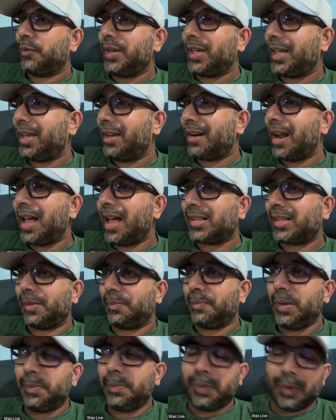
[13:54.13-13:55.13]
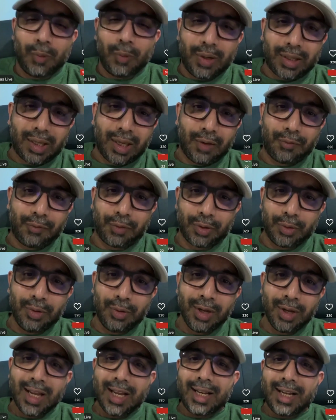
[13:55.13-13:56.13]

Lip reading: Vicky Ras, the people working for you,